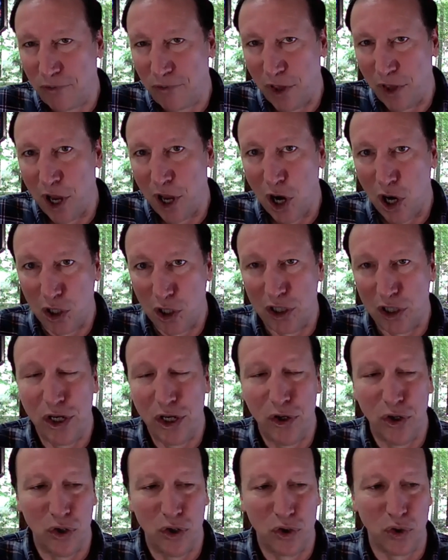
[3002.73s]
they are
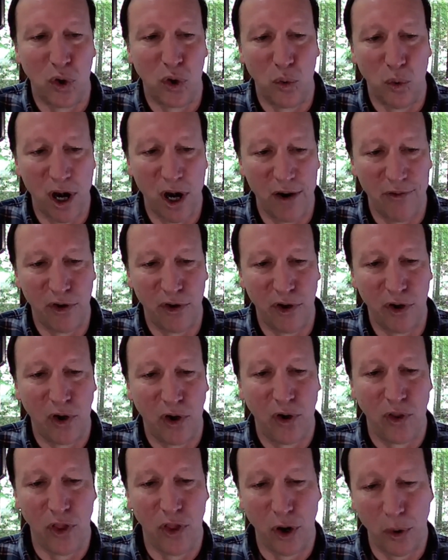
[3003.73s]
leaders or whatever,
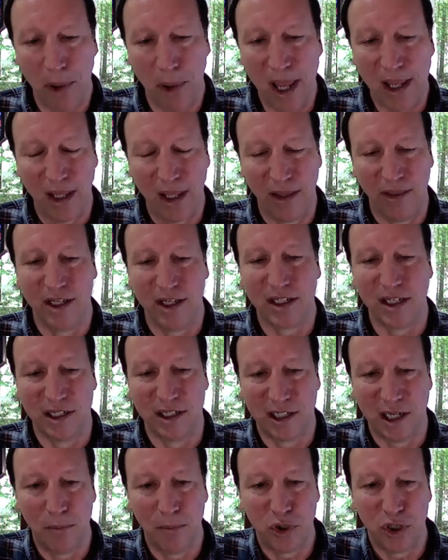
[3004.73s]
they're making this
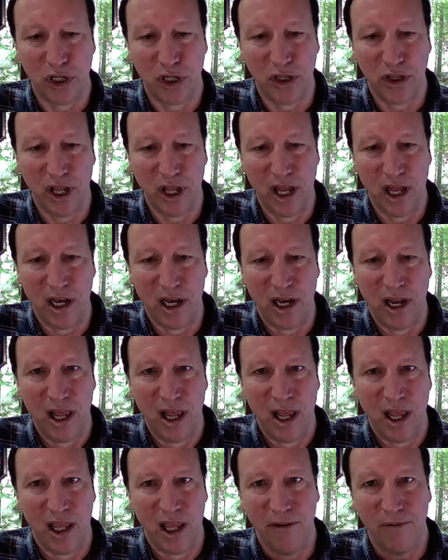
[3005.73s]
assumption that
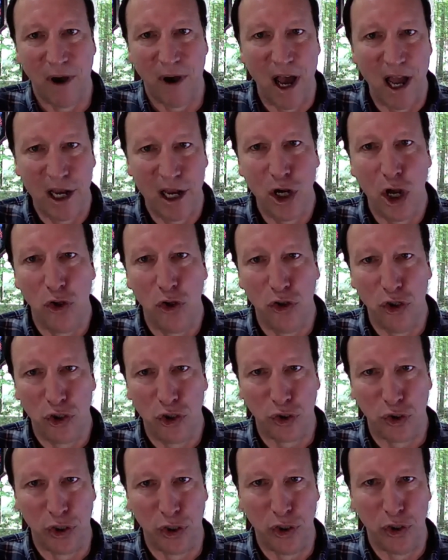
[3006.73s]
if I know the
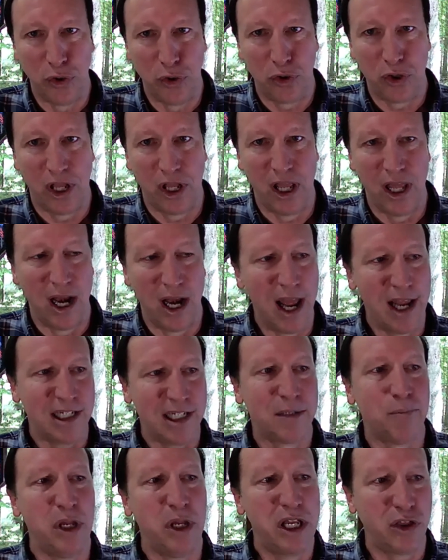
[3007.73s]
truth and I
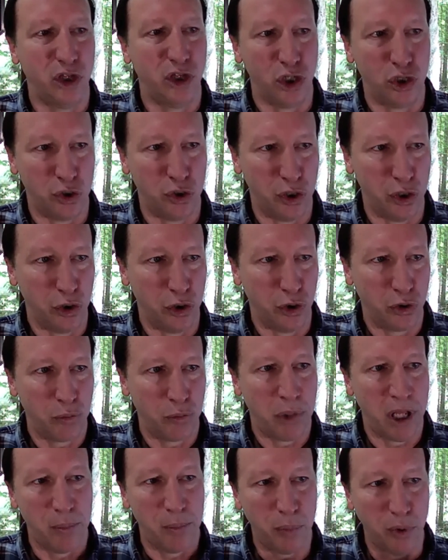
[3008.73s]
speak the truth,
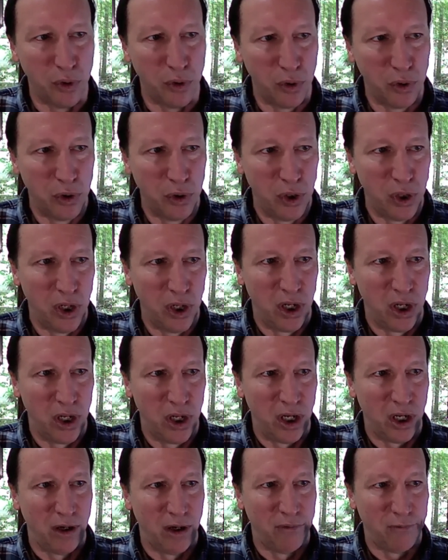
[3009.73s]
people,
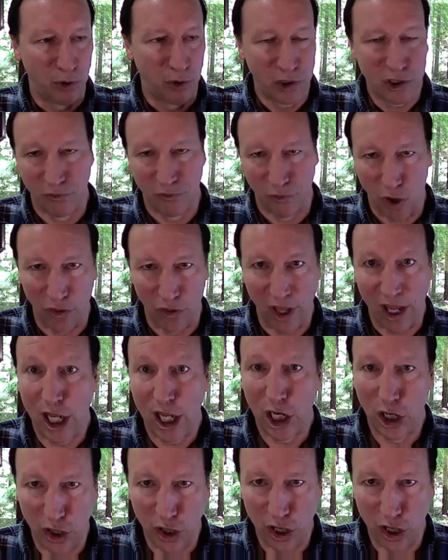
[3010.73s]
first of all, they
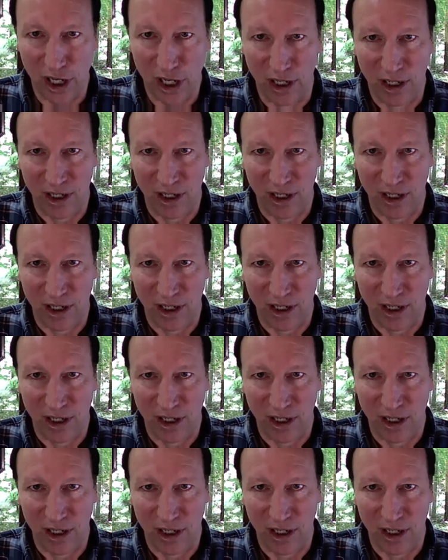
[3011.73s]
hear it,